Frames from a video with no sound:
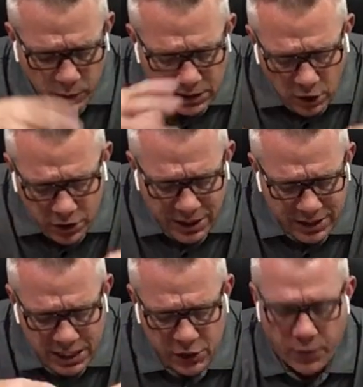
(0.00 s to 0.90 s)
we looked at
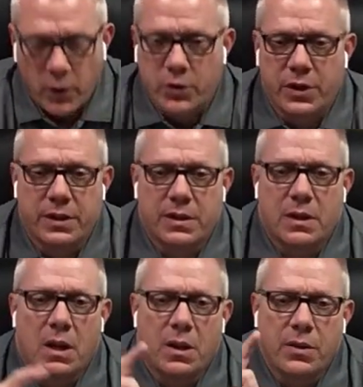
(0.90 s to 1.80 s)
these verses,
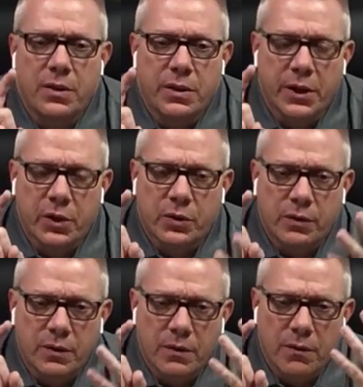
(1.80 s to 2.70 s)
there's
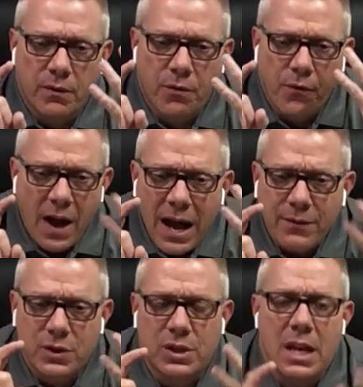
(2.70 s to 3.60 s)

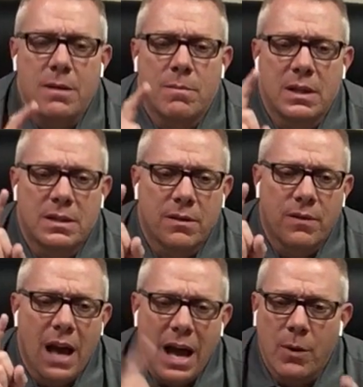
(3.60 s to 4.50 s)
five statements of
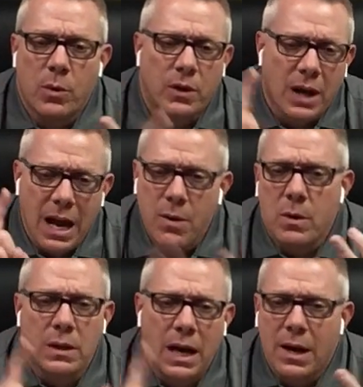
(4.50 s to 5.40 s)
I will, I
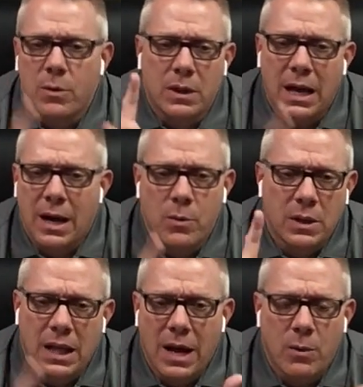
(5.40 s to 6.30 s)
will, I will, I
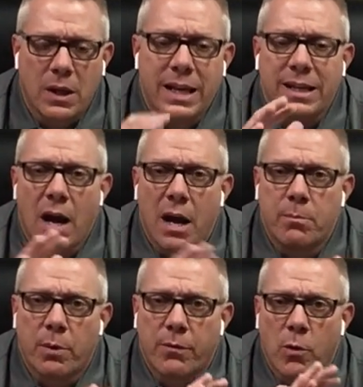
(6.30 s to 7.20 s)
will, I will, and God
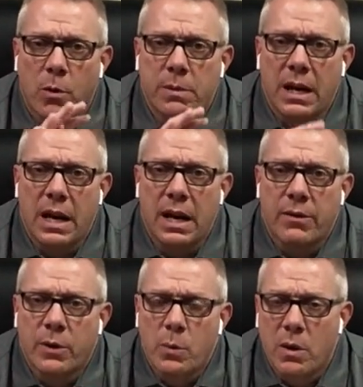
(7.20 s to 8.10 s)
performed
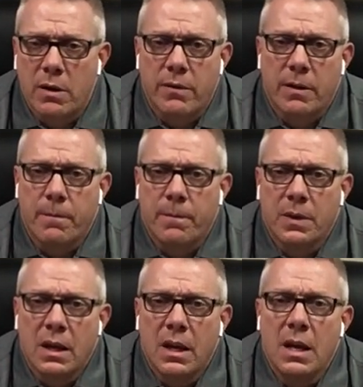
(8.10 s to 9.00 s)
every one of them.
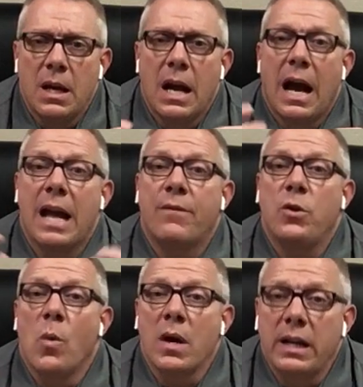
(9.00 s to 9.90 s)
If
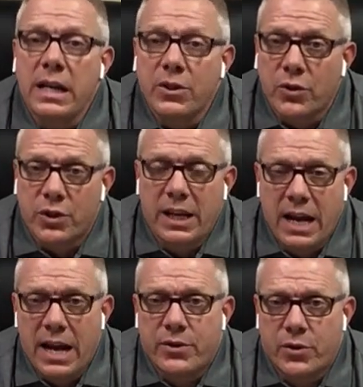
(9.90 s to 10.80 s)
you want an interesting
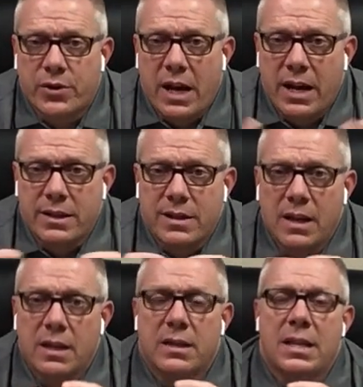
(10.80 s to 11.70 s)
exercise,
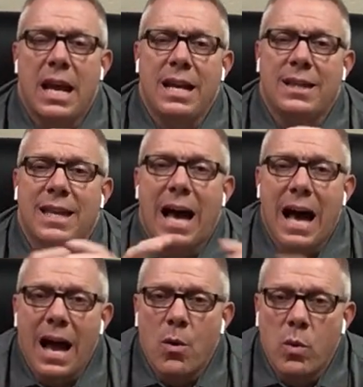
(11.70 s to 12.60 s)
take the
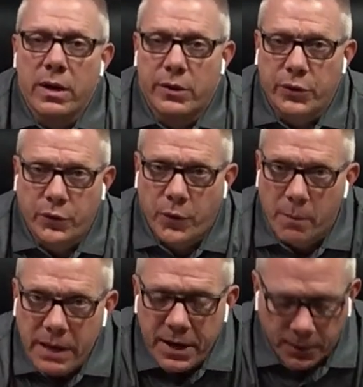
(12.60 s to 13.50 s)
I wills from
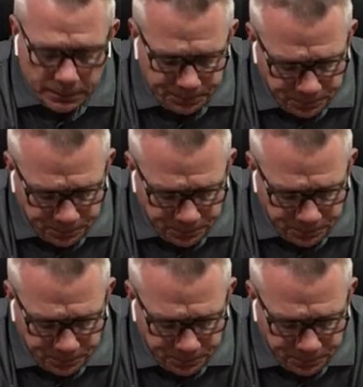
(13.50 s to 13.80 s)
here